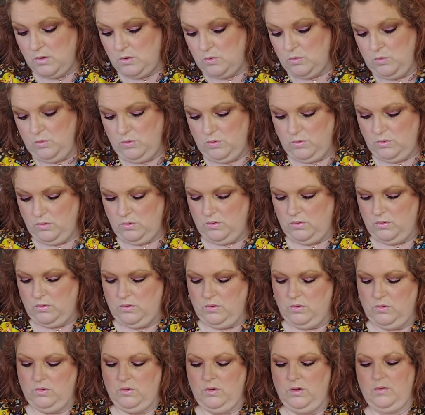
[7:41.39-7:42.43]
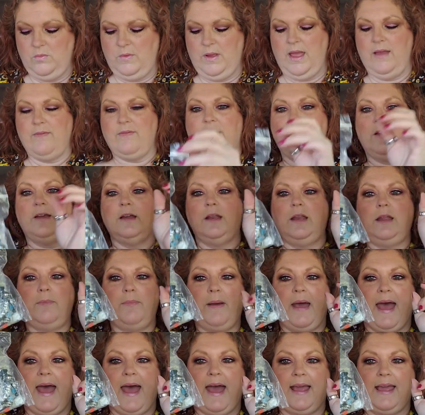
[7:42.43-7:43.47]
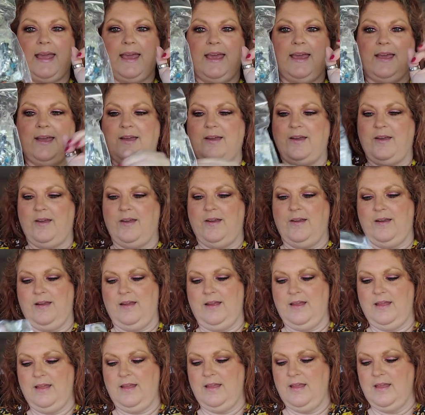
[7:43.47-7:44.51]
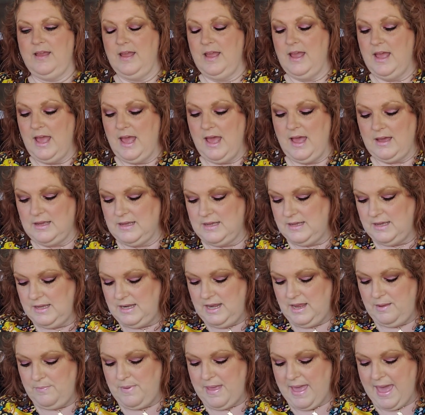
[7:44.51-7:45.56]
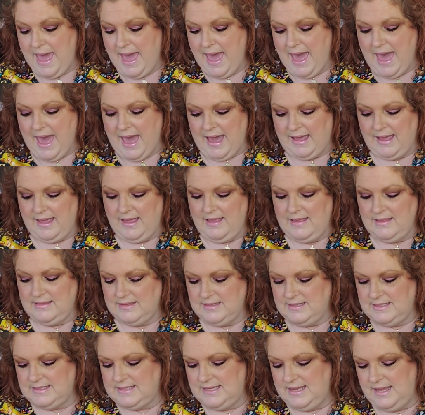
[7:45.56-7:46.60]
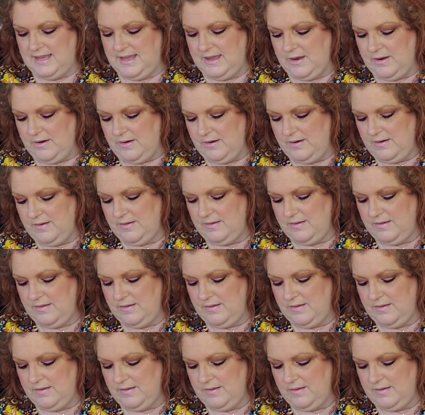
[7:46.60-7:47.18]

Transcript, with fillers: Ooh, we have a goodie bag here. A goodie bag. Let's see here.